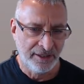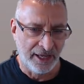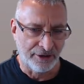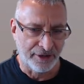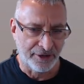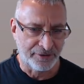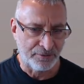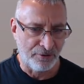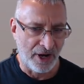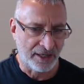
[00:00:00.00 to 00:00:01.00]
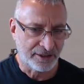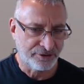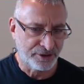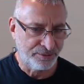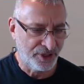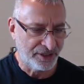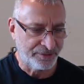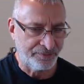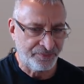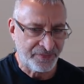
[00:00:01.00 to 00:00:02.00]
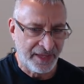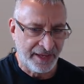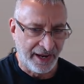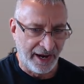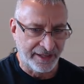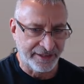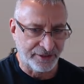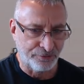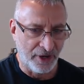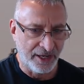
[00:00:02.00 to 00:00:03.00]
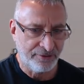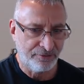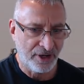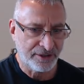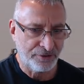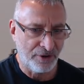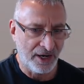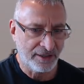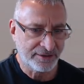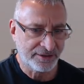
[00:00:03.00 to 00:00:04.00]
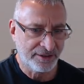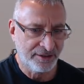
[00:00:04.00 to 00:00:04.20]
I will have him walk a little bit and then wave while he walks.